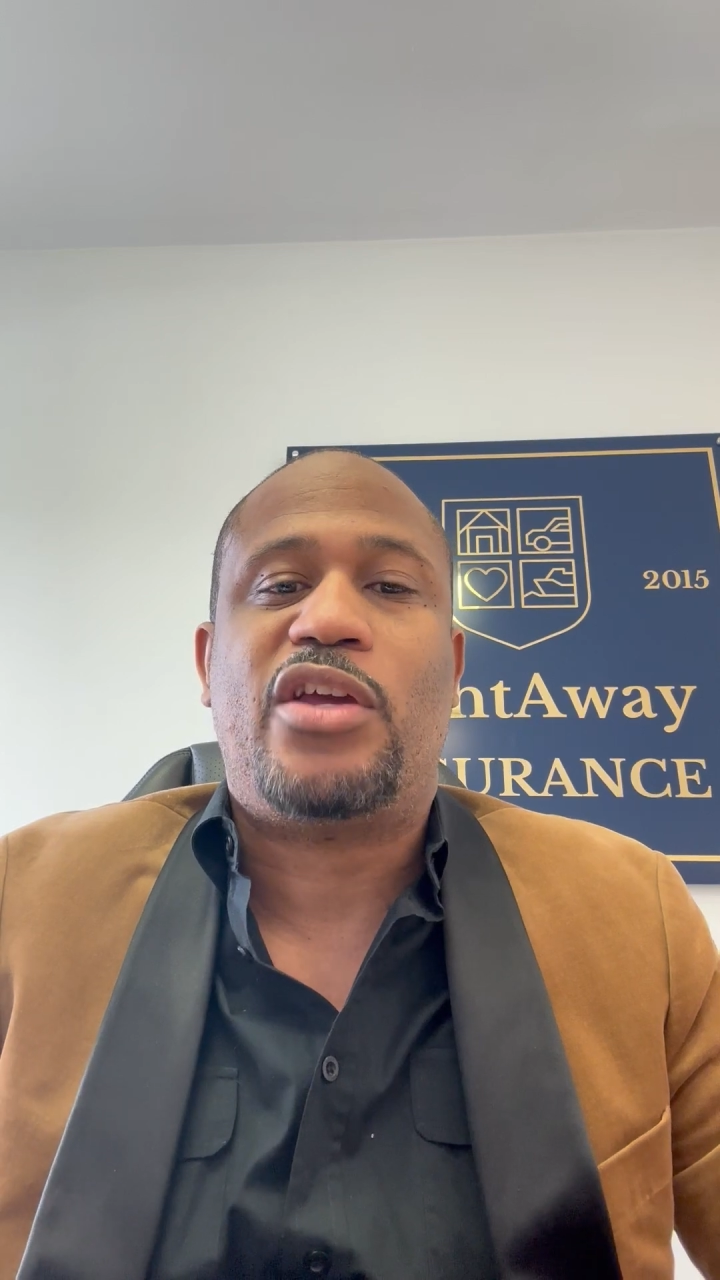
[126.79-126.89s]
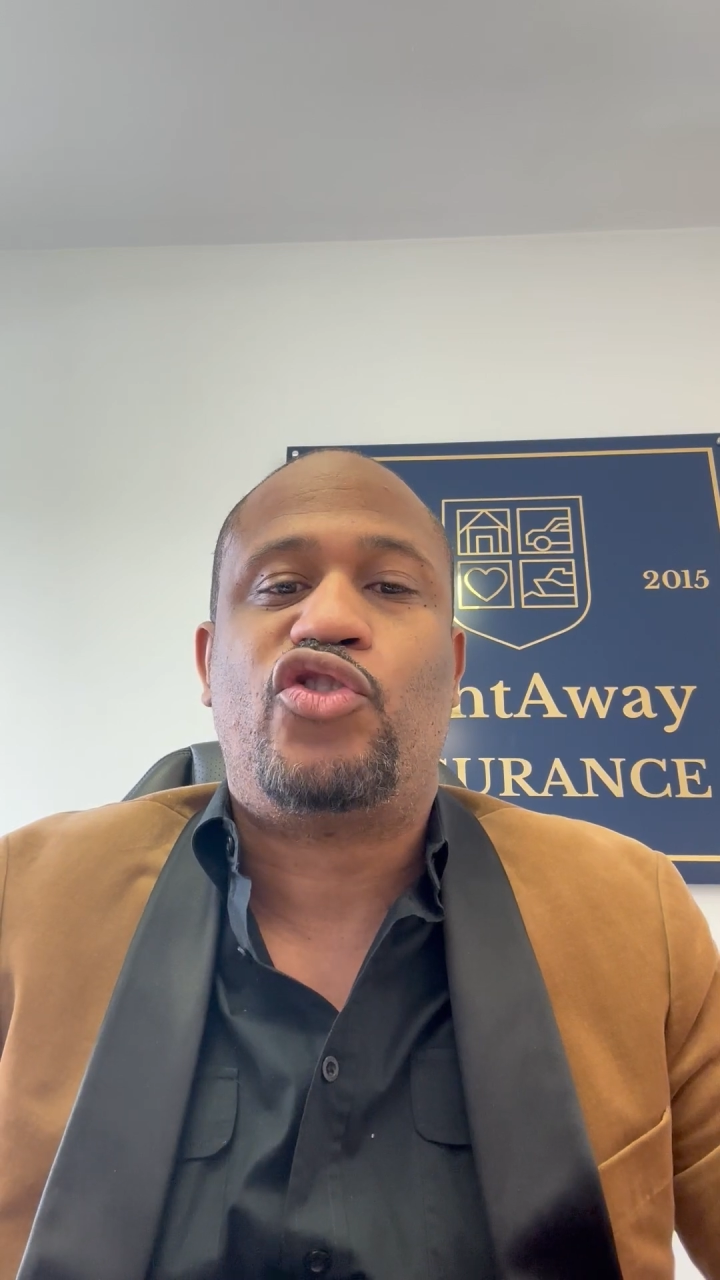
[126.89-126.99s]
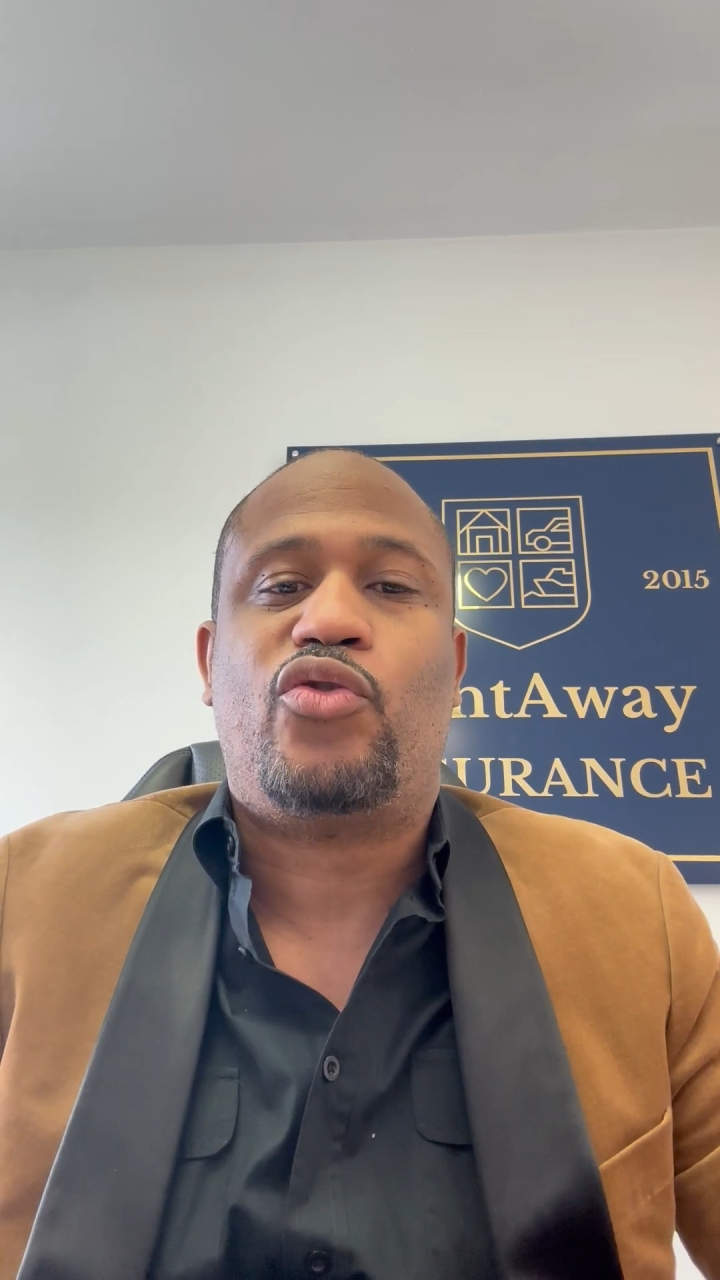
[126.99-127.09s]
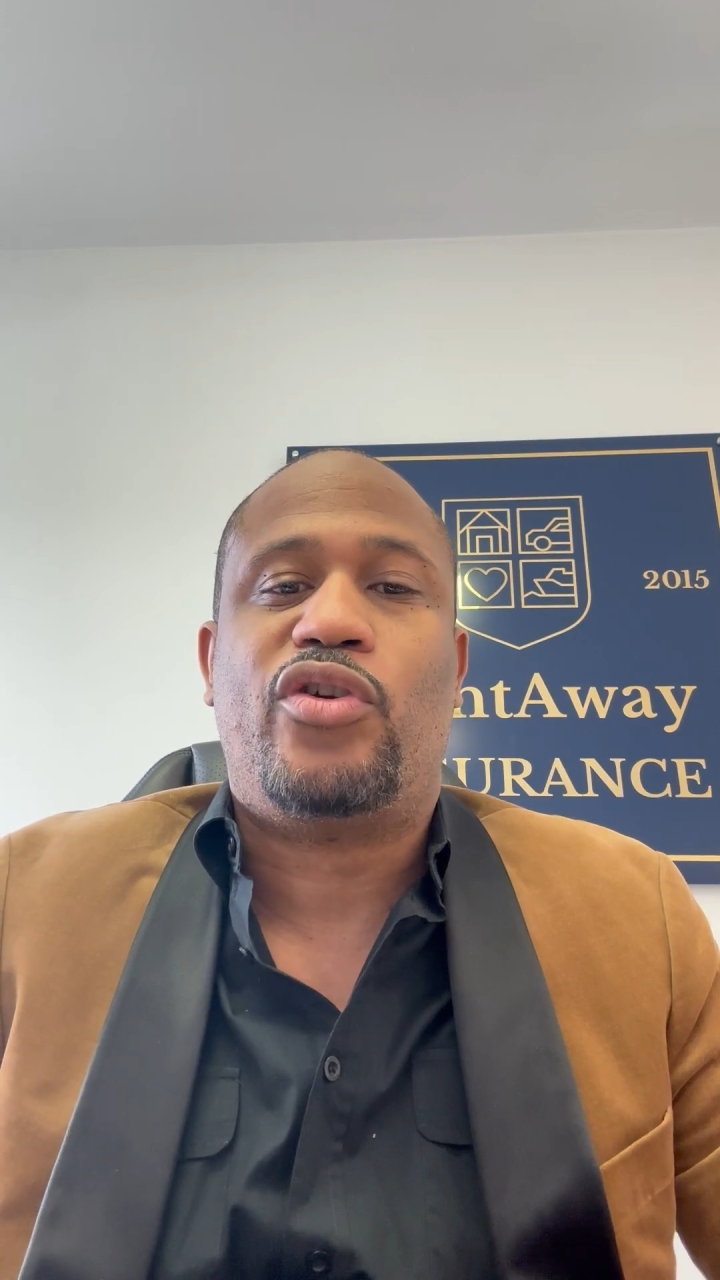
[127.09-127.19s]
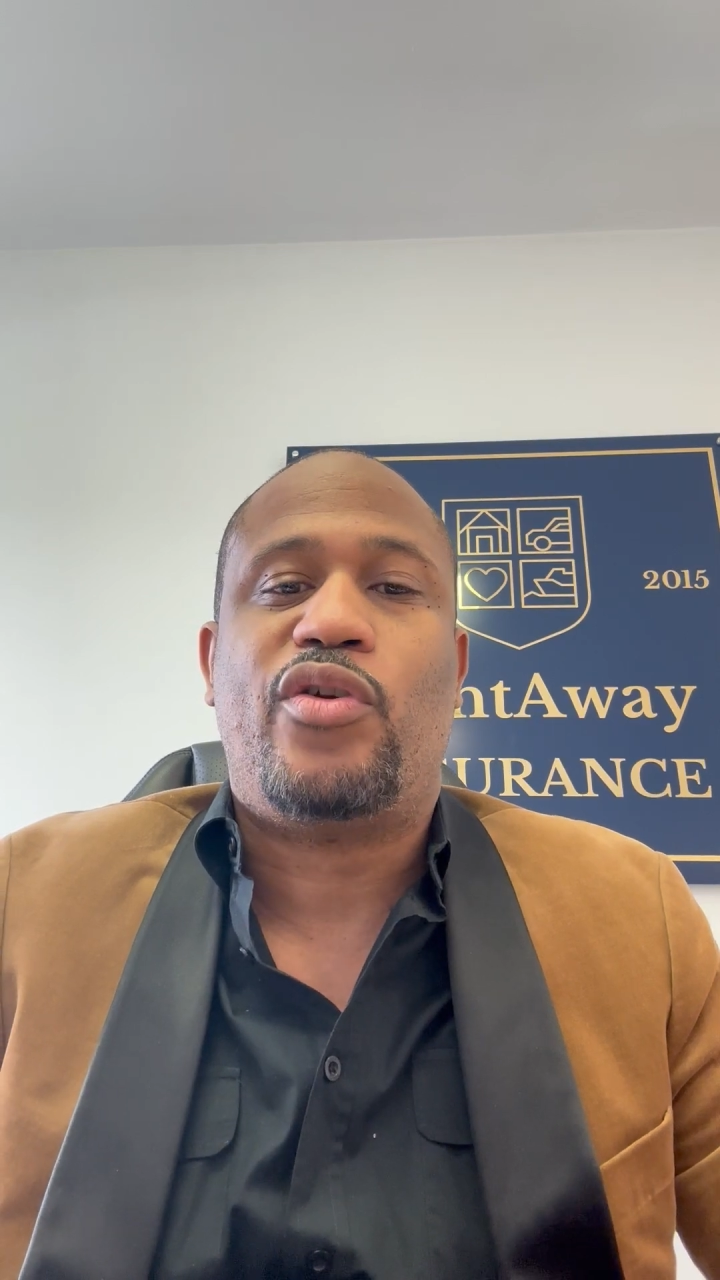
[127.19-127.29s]

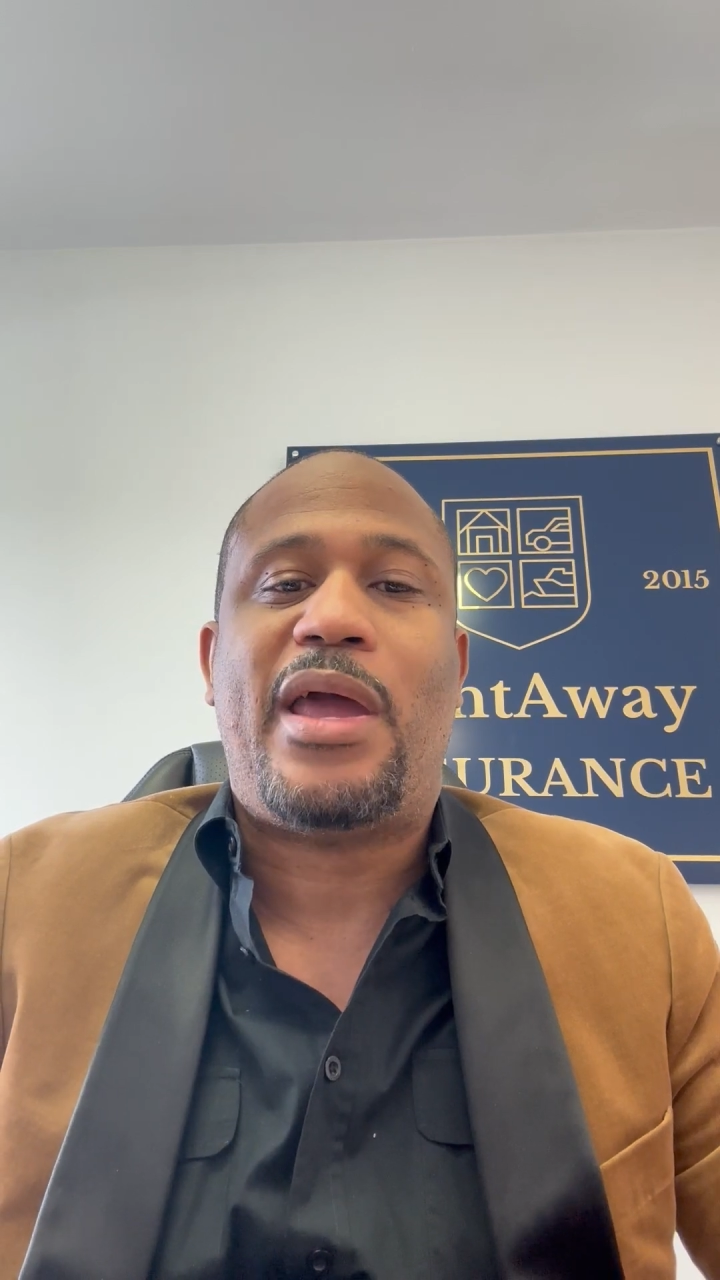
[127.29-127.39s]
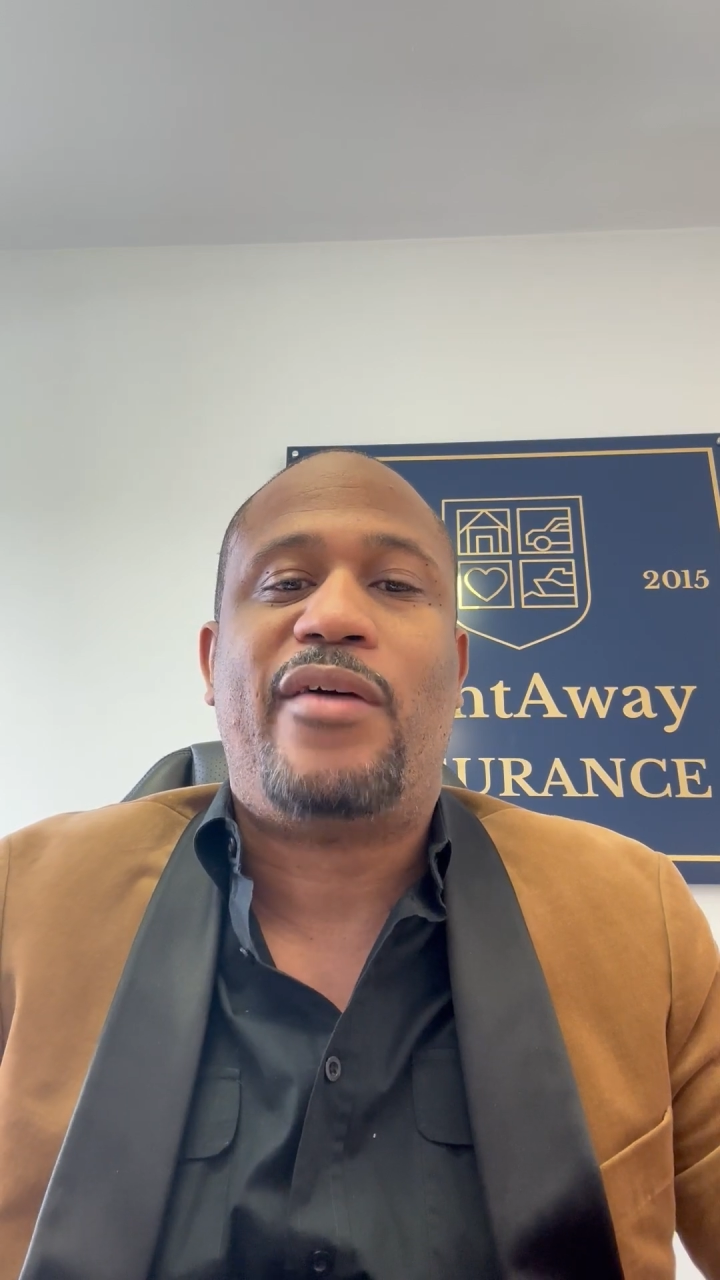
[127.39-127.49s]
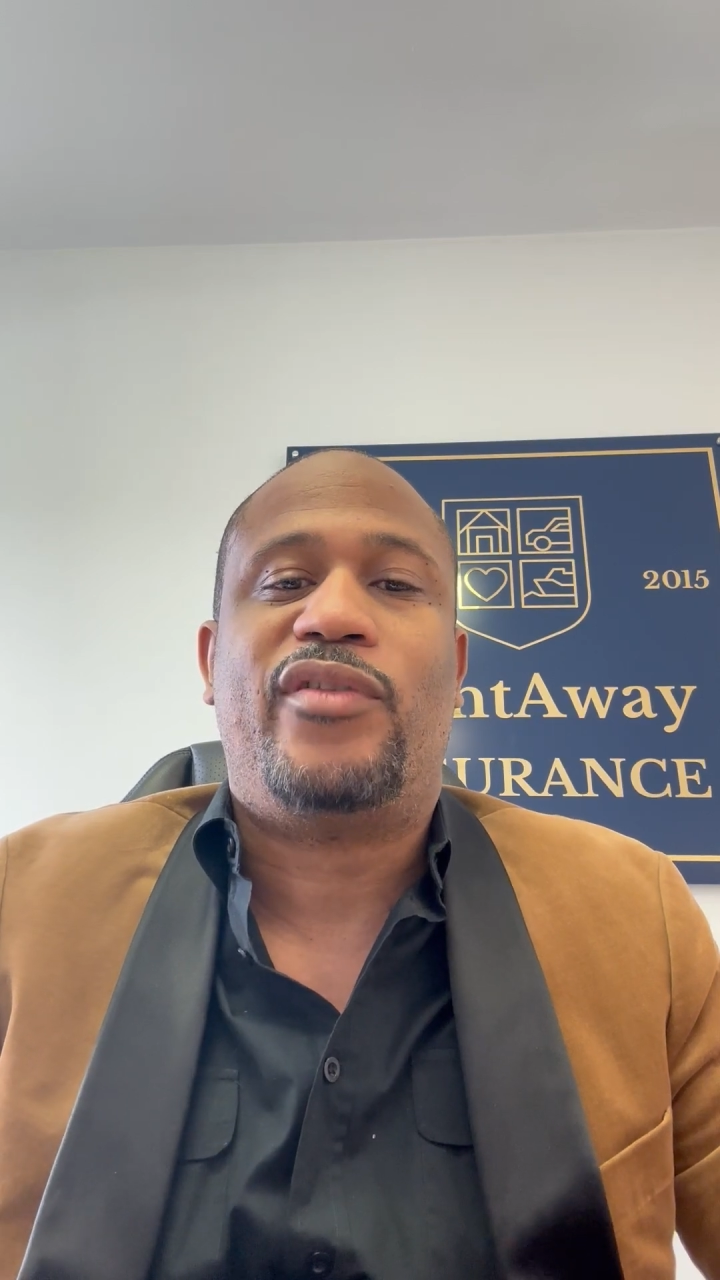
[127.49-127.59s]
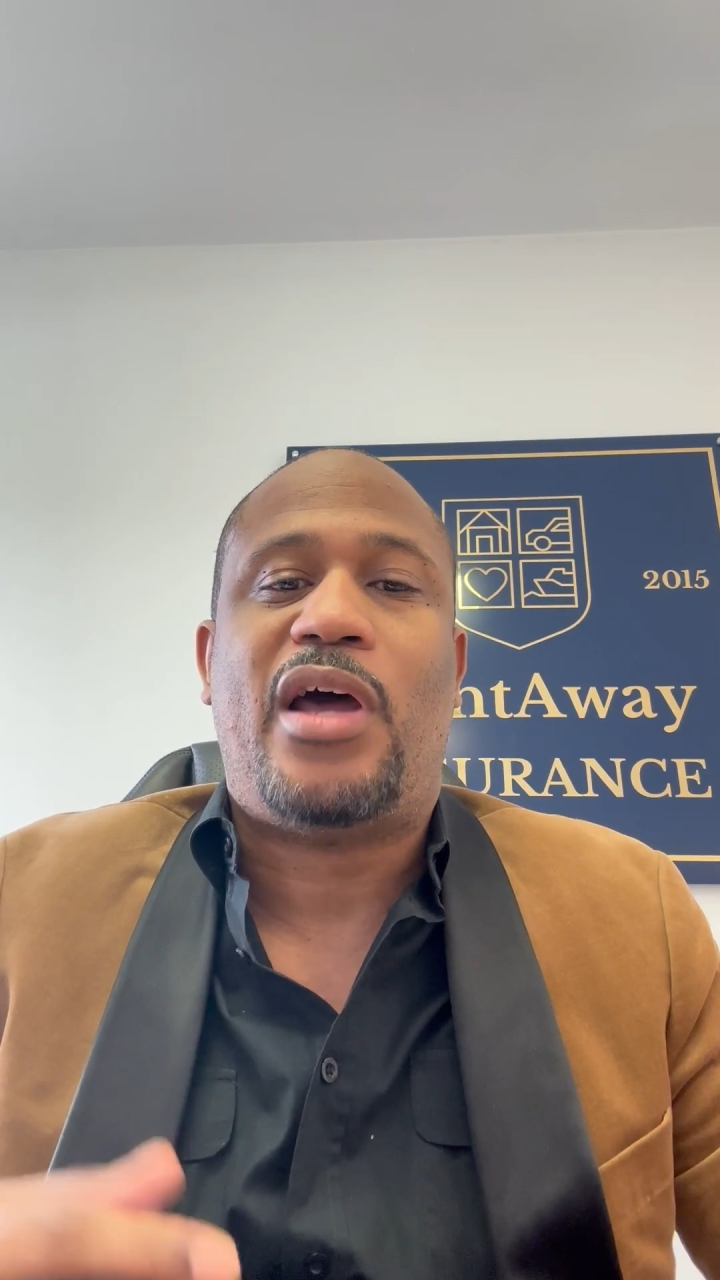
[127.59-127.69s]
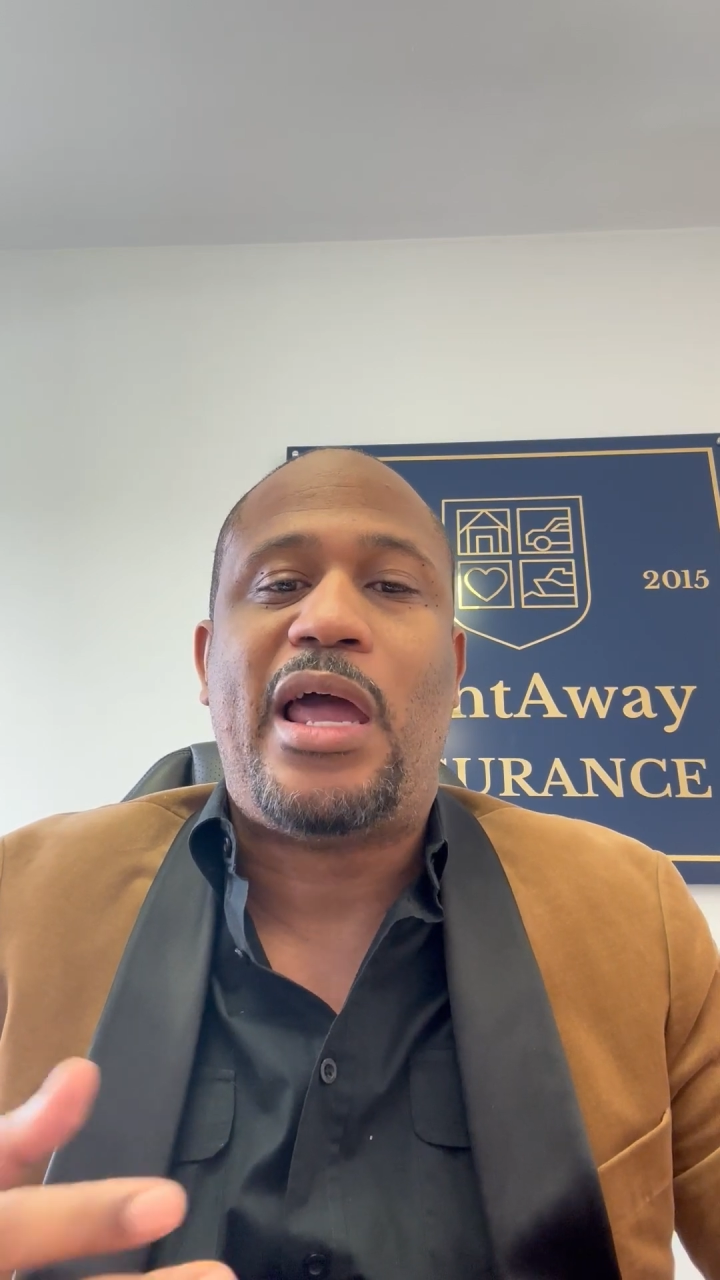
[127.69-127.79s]
sure you have the